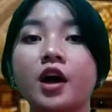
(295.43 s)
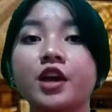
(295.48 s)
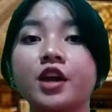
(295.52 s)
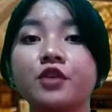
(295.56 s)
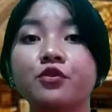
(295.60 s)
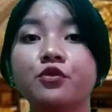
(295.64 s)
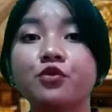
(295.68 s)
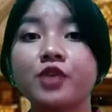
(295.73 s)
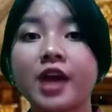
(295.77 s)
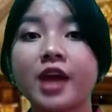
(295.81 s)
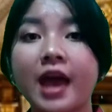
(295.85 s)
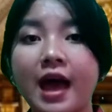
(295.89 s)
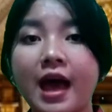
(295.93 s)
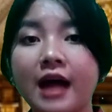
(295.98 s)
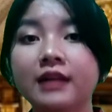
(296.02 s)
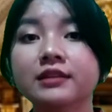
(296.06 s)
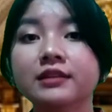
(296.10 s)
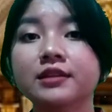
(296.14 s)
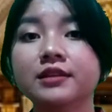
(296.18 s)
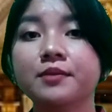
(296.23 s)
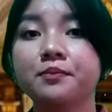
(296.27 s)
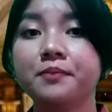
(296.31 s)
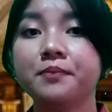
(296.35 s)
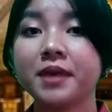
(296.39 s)
If we have
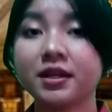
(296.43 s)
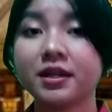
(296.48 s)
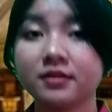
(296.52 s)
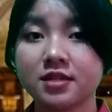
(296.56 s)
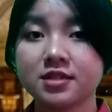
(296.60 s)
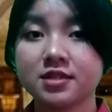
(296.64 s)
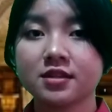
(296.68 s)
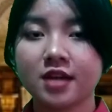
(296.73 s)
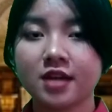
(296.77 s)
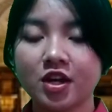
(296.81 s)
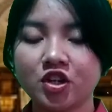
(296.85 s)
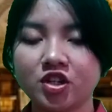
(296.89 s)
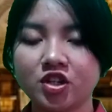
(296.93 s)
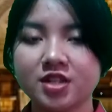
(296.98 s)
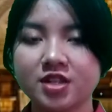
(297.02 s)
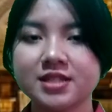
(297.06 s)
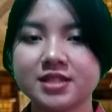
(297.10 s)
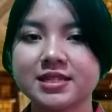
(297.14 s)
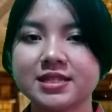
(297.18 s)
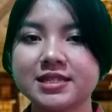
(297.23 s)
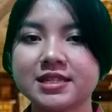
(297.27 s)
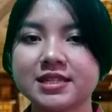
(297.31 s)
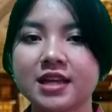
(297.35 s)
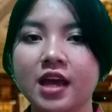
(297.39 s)
a big
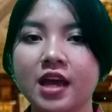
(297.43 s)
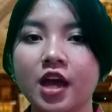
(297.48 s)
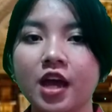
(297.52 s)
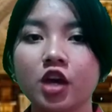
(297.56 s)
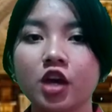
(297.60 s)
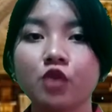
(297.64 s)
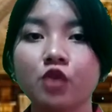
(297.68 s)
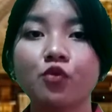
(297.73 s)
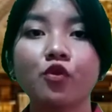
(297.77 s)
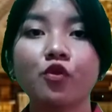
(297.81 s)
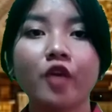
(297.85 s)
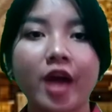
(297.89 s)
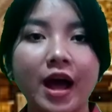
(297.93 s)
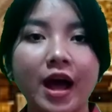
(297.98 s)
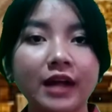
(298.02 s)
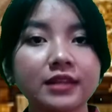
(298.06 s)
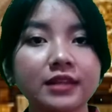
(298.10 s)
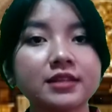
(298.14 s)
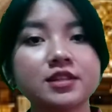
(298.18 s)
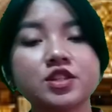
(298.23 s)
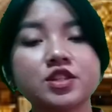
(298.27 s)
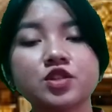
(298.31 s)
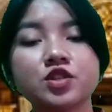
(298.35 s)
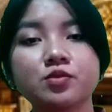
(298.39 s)
discussions, if we
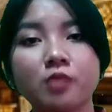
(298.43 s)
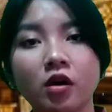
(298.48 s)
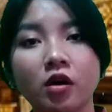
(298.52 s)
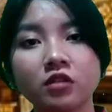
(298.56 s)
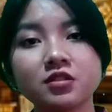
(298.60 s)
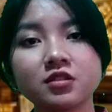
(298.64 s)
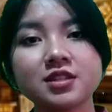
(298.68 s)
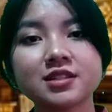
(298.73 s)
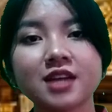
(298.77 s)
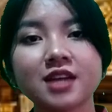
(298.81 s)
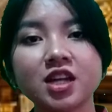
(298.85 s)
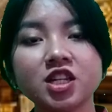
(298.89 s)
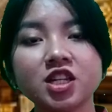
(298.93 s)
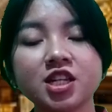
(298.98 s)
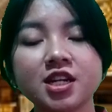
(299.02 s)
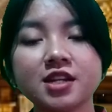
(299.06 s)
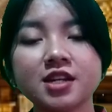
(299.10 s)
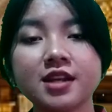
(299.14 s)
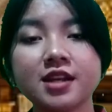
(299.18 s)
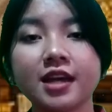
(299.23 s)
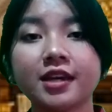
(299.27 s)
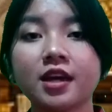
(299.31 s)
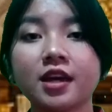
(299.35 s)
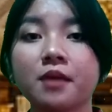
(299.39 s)
have a small
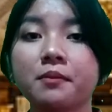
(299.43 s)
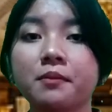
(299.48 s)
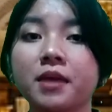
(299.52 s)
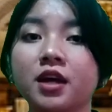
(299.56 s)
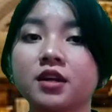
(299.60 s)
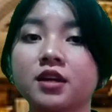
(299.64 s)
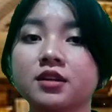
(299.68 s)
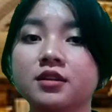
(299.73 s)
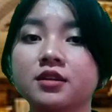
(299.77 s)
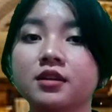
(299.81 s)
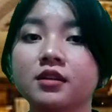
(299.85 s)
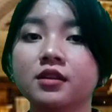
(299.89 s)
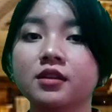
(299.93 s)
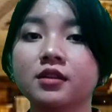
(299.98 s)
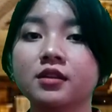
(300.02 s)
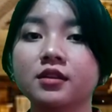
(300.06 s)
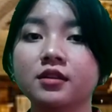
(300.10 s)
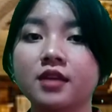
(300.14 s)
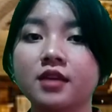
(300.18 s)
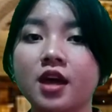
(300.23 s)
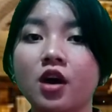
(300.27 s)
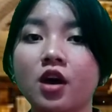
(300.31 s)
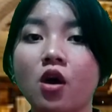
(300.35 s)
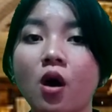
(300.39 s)
discussion, they can make
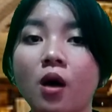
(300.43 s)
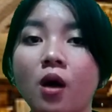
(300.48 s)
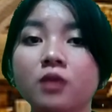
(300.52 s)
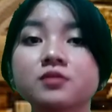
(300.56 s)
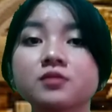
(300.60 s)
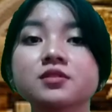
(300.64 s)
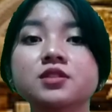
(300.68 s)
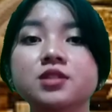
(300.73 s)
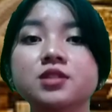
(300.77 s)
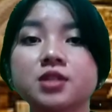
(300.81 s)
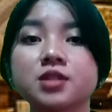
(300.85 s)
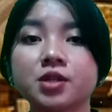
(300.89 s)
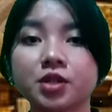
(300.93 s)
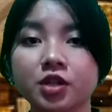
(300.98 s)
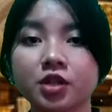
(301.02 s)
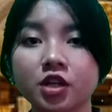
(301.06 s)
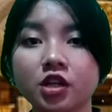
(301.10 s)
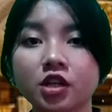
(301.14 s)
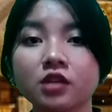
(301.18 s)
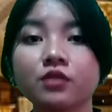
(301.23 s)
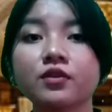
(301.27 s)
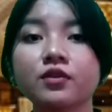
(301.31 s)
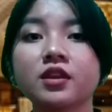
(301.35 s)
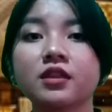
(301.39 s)
their own
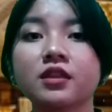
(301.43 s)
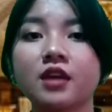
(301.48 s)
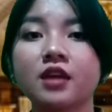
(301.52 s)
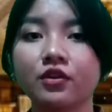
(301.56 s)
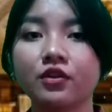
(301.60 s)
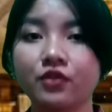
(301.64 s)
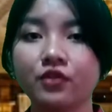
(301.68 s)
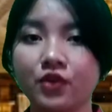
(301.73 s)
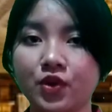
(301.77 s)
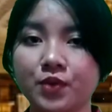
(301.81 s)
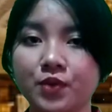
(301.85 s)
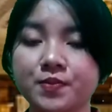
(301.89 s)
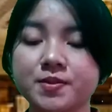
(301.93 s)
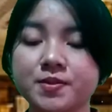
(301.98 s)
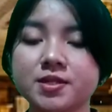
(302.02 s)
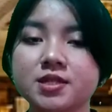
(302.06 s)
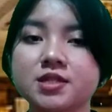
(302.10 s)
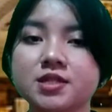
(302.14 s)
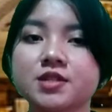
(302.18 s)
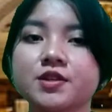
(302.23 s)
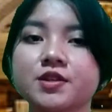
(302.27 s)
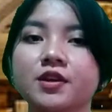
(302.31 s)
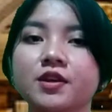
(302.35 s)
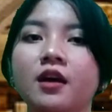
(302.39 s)
circle with their
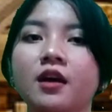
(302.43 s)
groups.